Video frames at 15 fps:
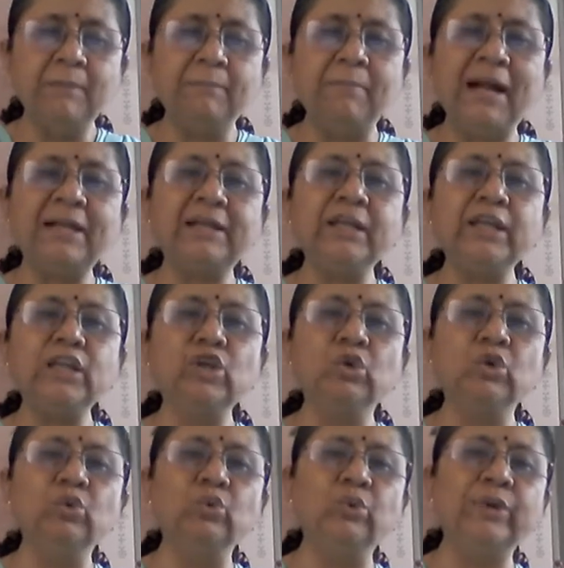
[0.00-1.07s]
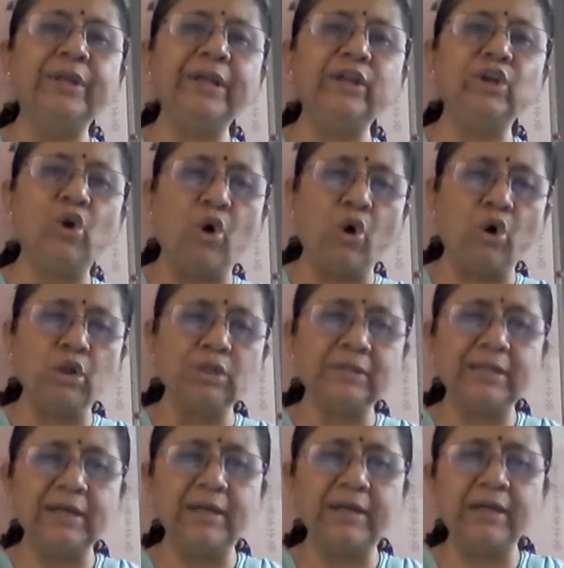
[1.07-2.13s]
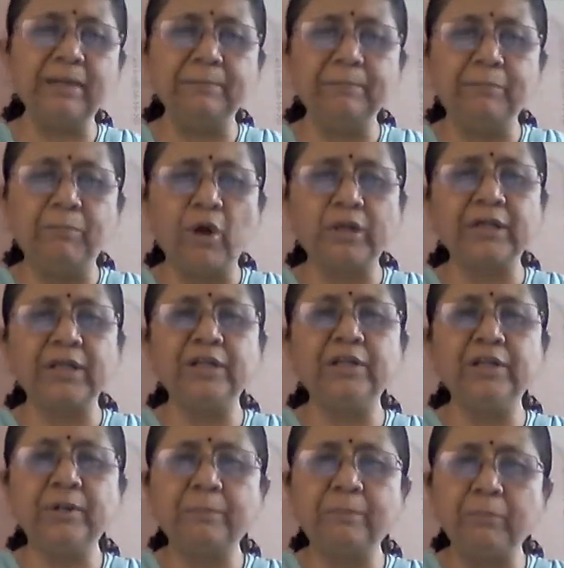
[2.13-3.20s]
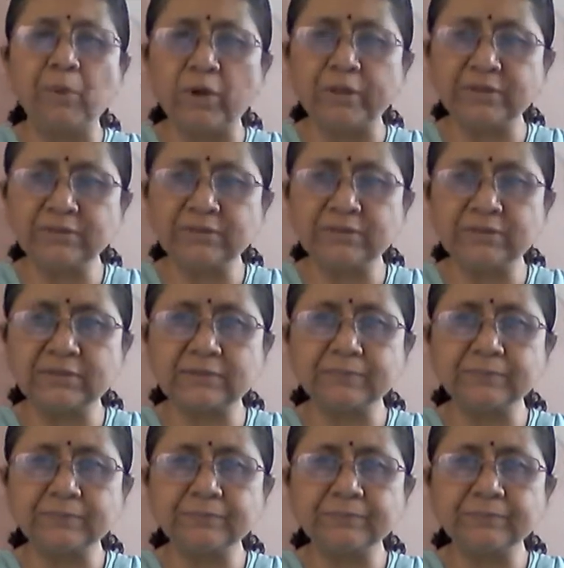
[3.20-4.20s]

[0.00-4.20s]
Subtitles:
but including all the important points.